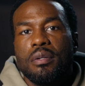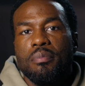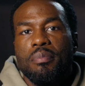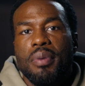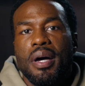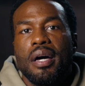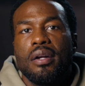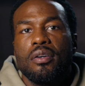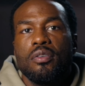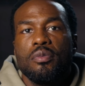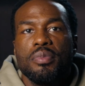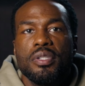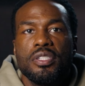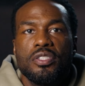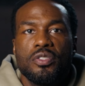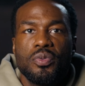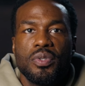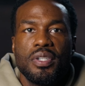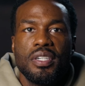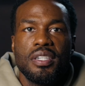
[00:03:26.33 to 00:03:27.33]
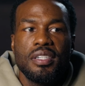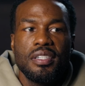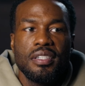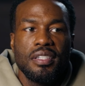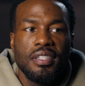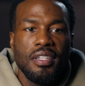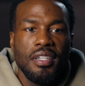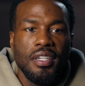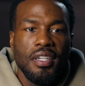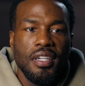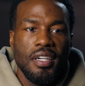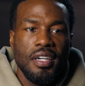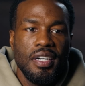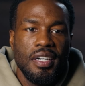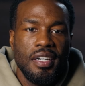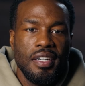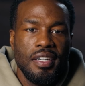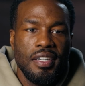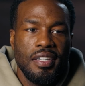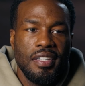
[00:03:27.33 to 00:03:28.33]
a battle between
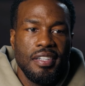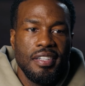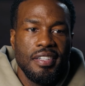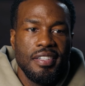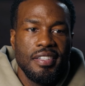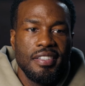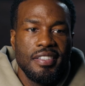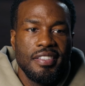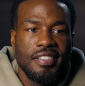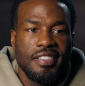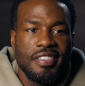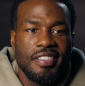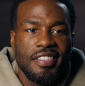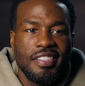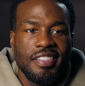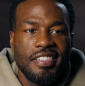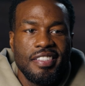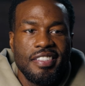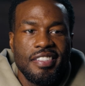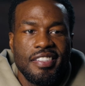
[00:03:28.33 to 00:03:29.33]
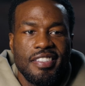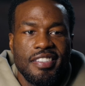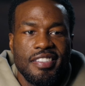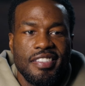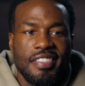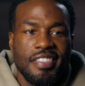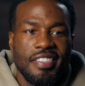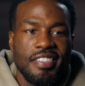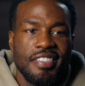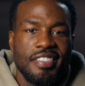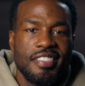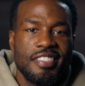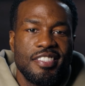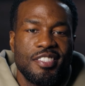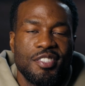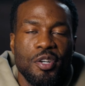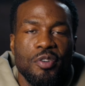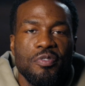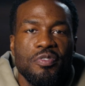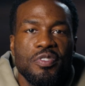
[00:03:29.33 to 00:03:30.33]
the
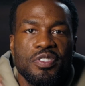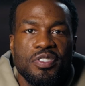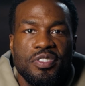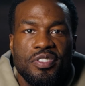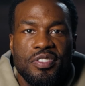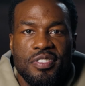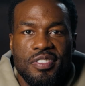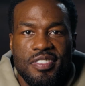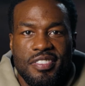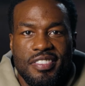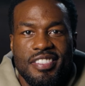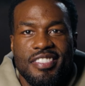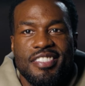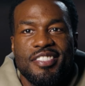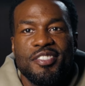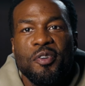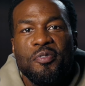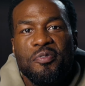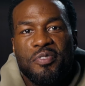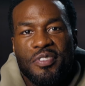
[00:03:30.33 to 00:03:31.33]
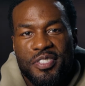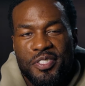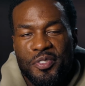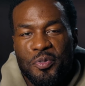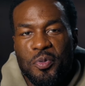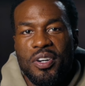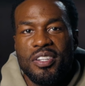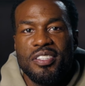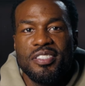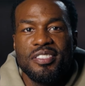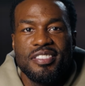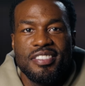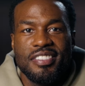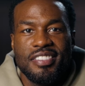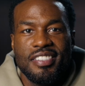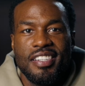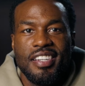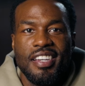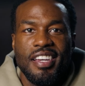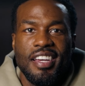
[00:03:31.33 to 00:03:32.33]
surface dwellers
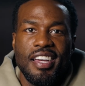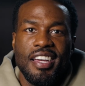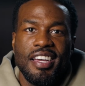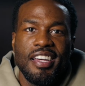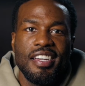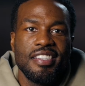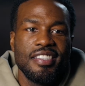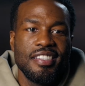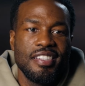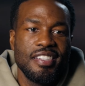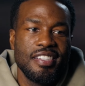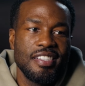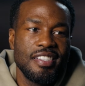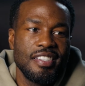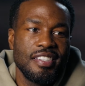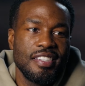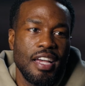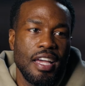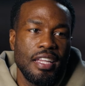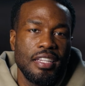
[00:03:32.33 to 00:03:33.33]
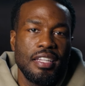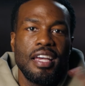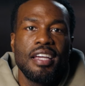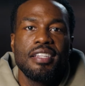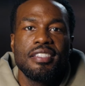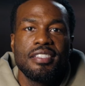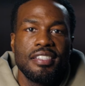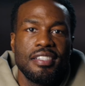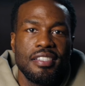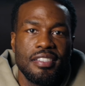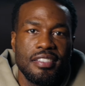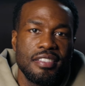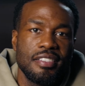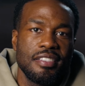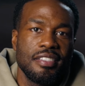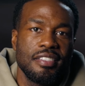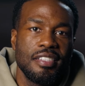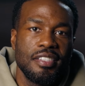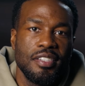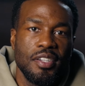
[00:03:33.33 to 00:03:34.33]
and the Atlanteans,
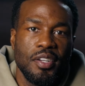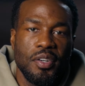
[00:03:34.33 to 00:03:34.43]
you